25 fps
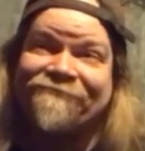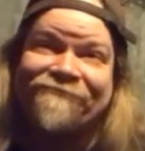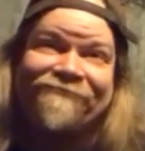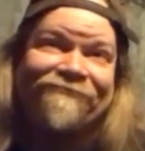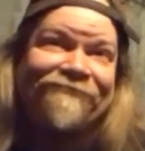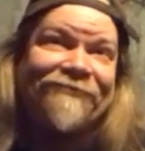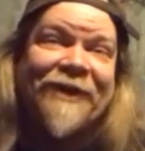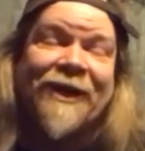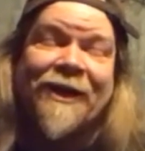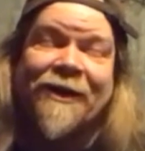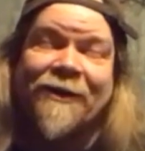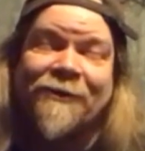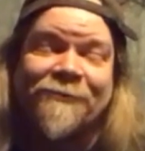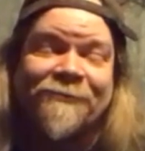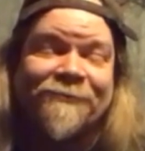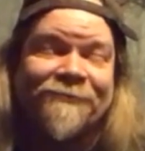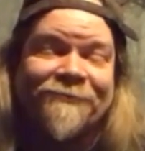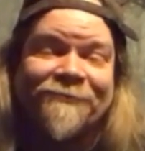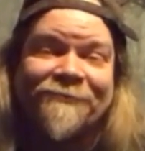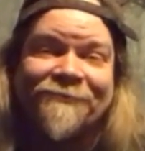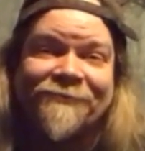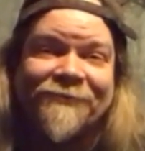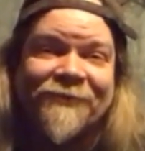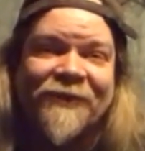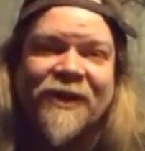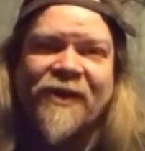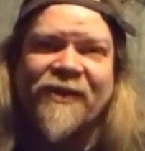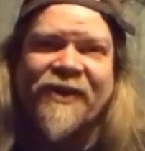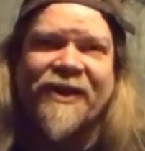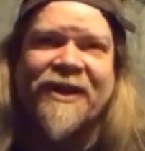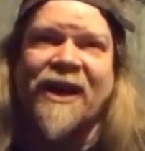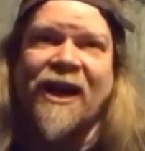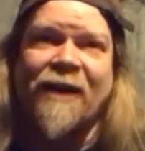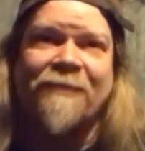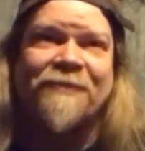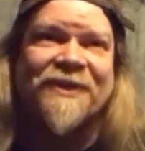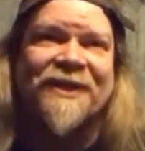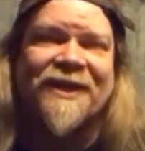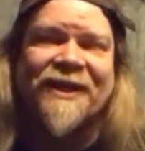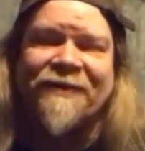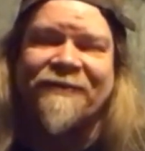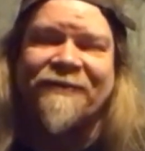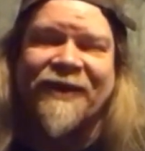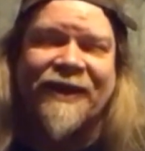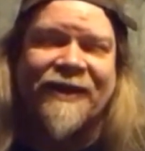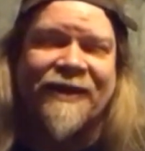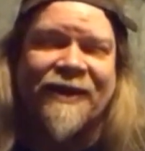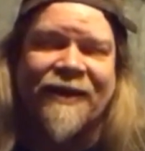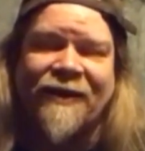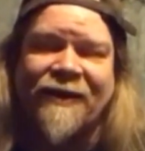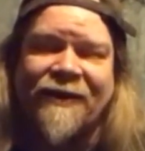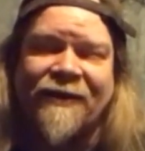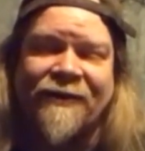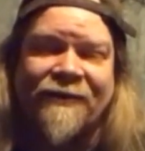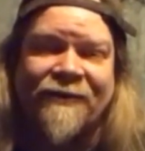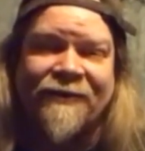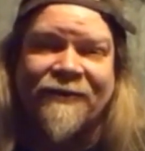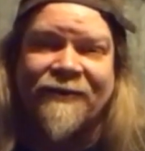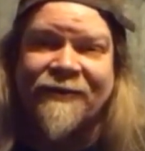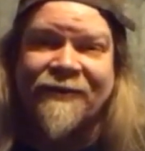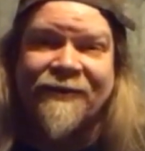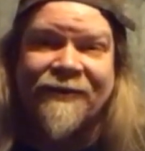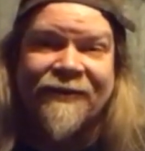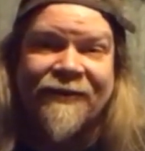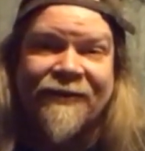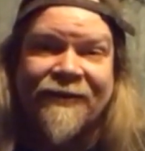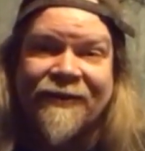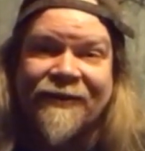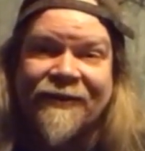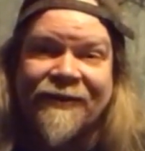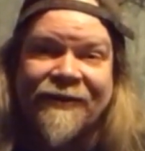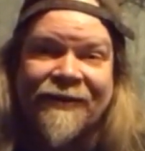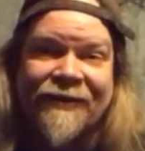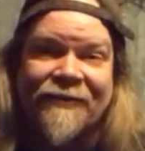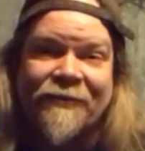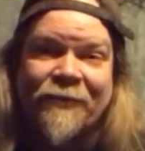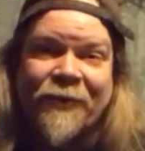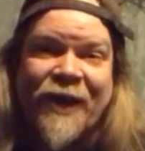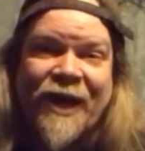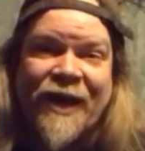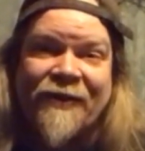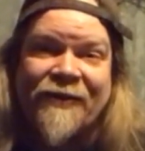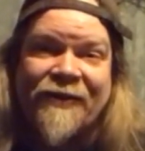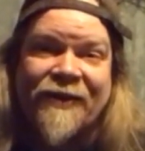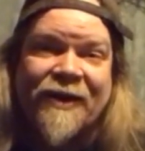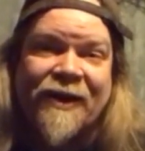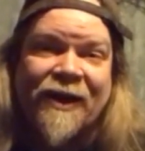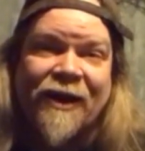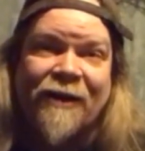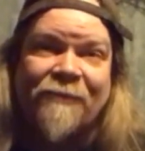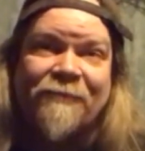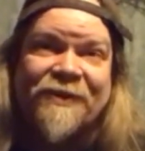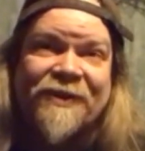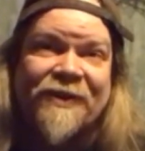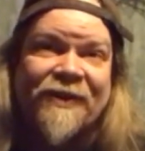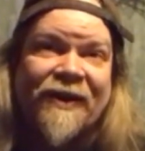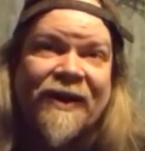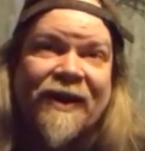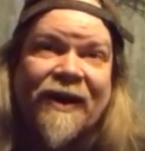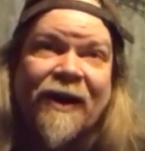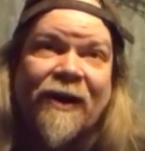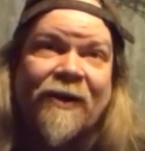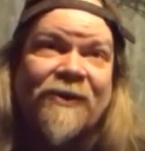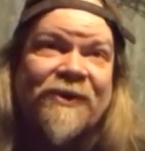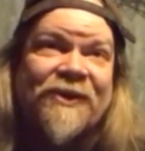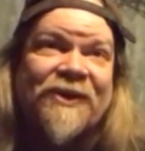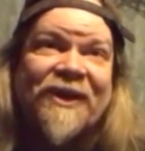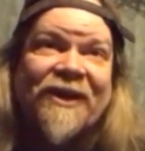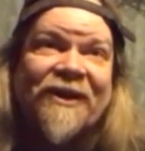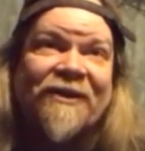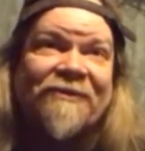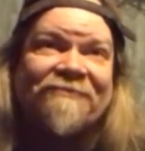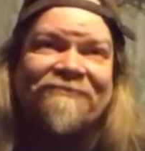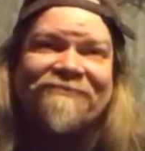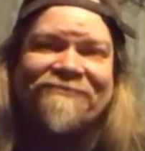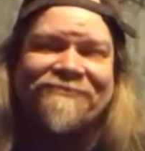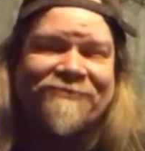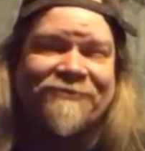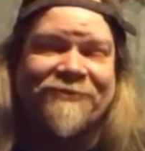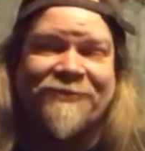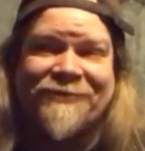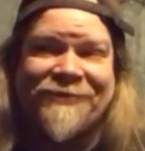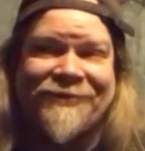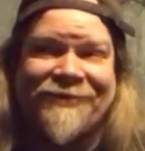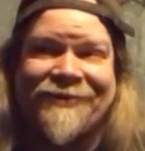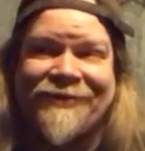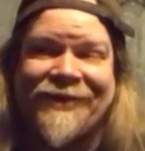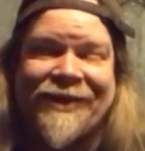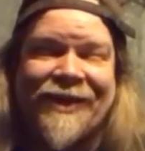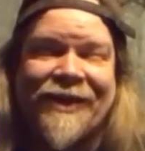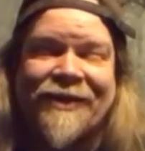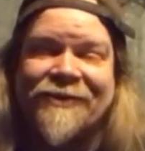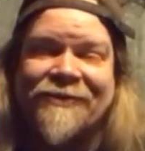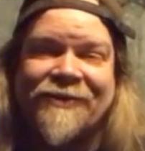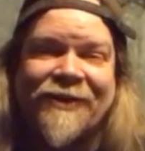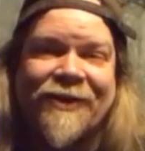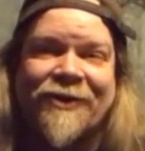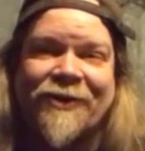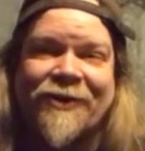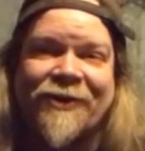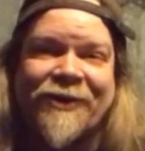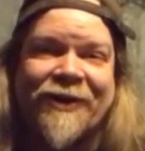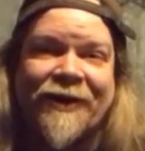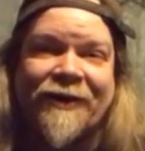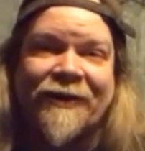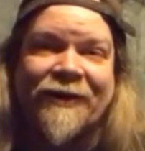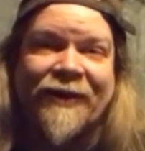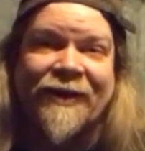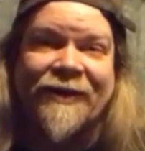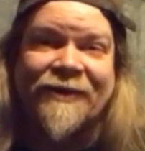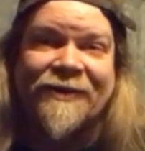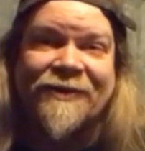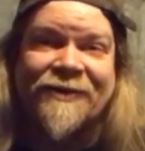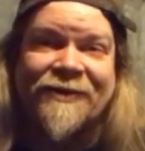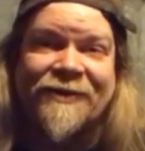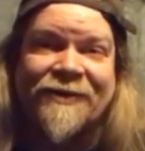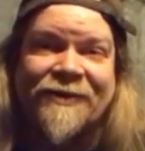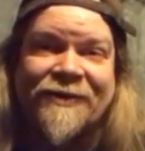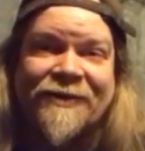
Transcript: No. No, the cops didn't even care. Yeah. We had the cops in the house and they, they could care less.